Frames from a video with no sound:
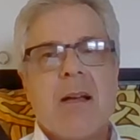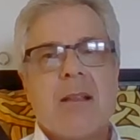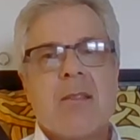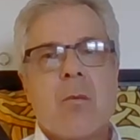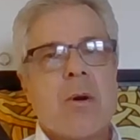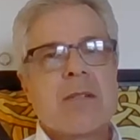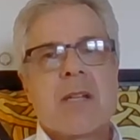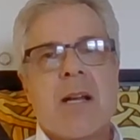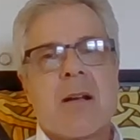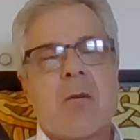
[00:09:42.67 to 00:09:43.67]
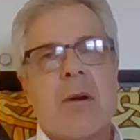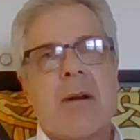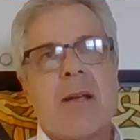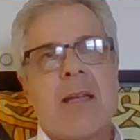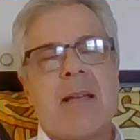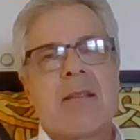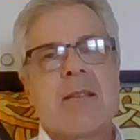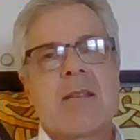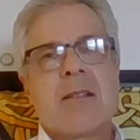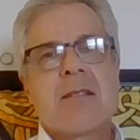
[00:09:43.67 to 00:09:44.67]
The worst kind of query is
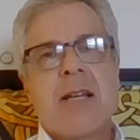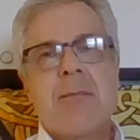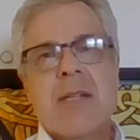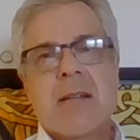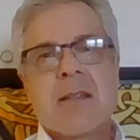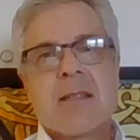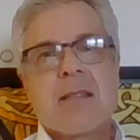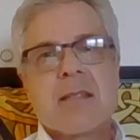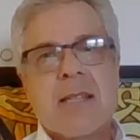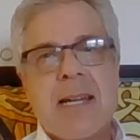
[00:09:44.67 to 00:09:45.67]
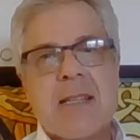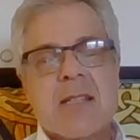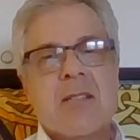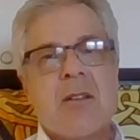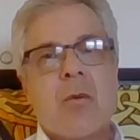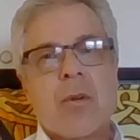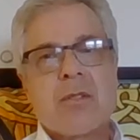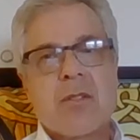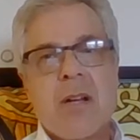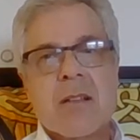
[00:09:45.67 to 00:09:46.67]
that the site doesn't know what
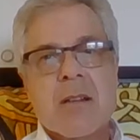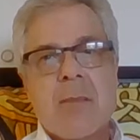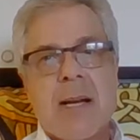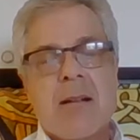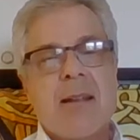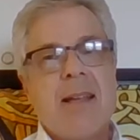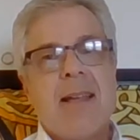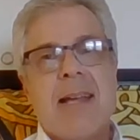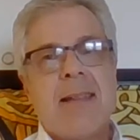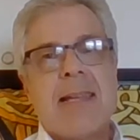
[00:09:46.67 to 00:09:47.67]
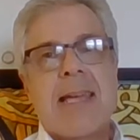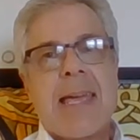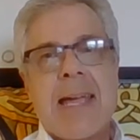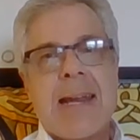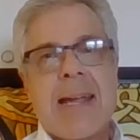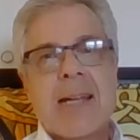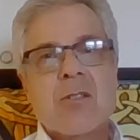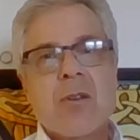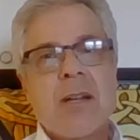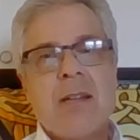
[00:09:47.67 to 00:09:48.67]
you're talking about and they can't
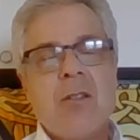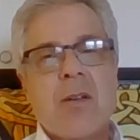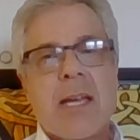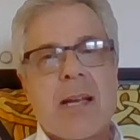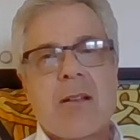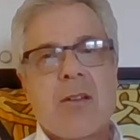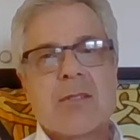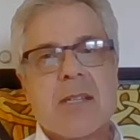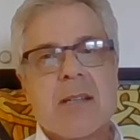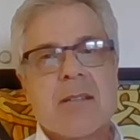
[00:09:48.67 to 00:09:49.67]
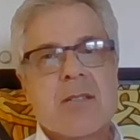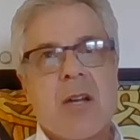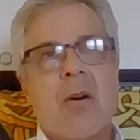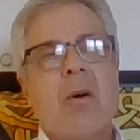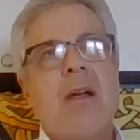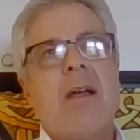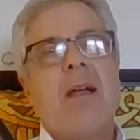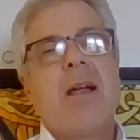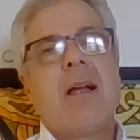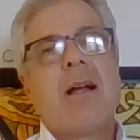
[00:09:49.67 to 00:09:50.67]
answer it and you can't close it. So
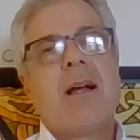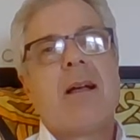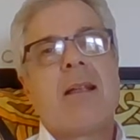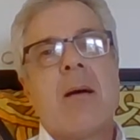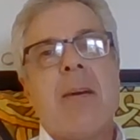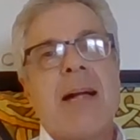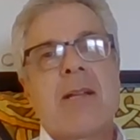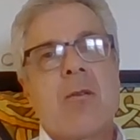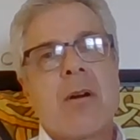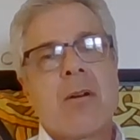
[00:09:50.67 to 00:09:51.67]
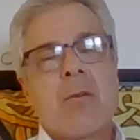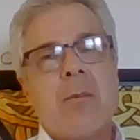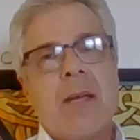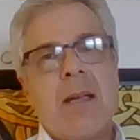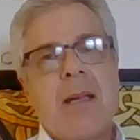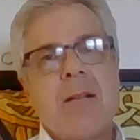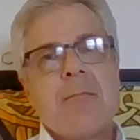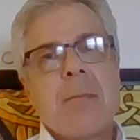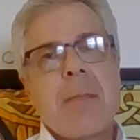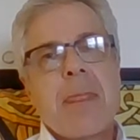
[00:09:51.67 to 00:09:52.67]
a bad query would be
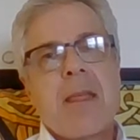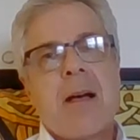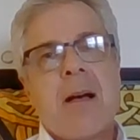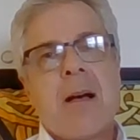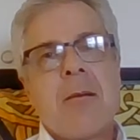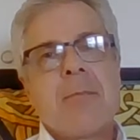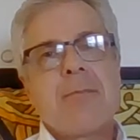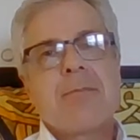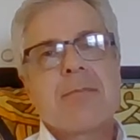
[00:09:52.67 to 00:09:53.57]
the